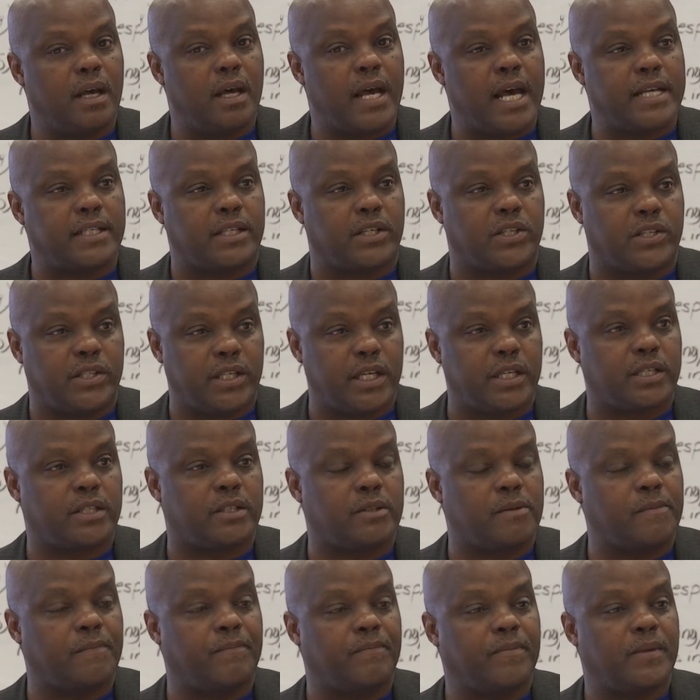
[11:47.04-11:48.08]
as a
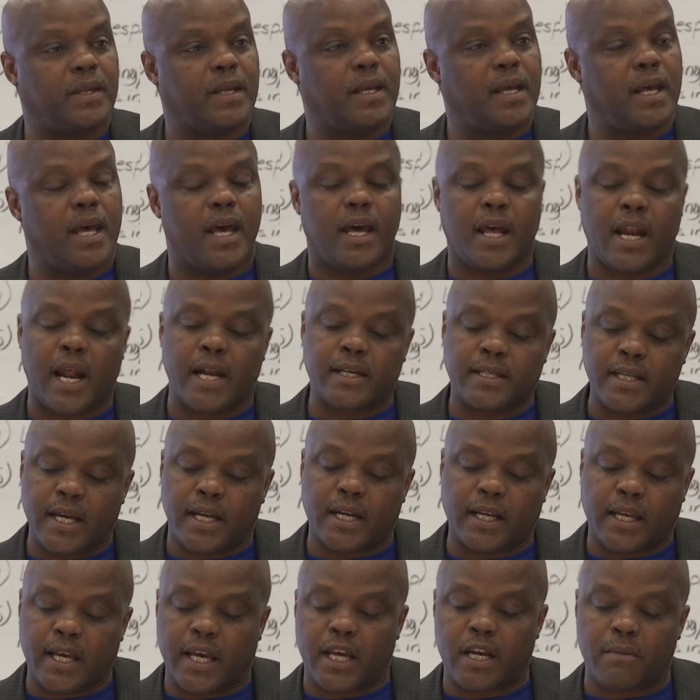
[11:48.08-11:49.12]
system. And I
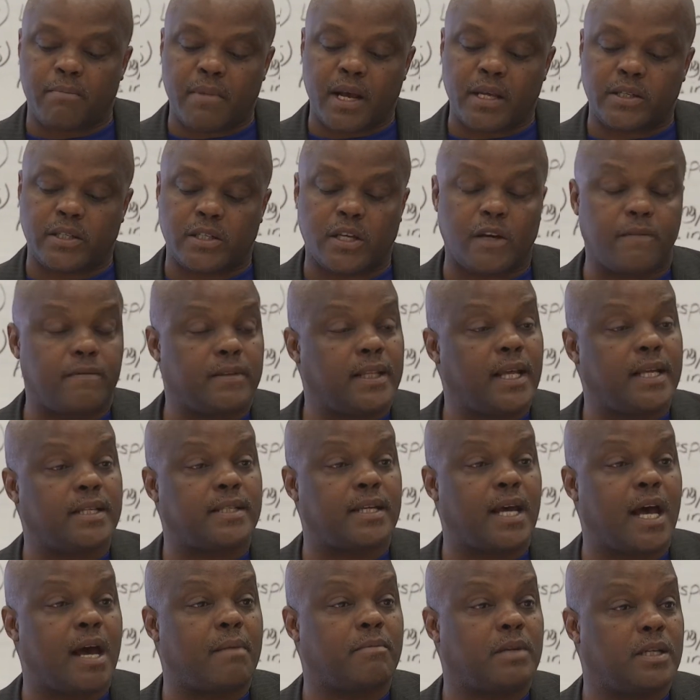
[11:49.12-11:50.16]
dedicated myself at that
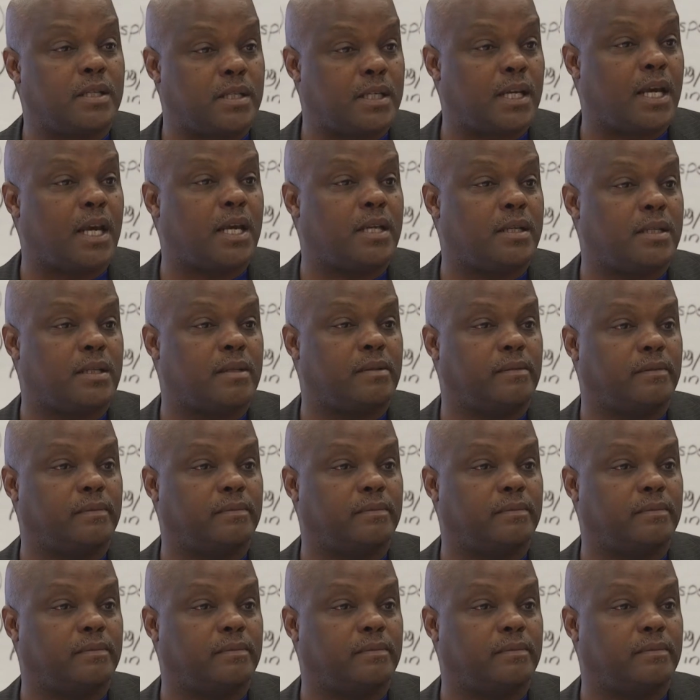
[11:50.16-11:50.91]
time to change it.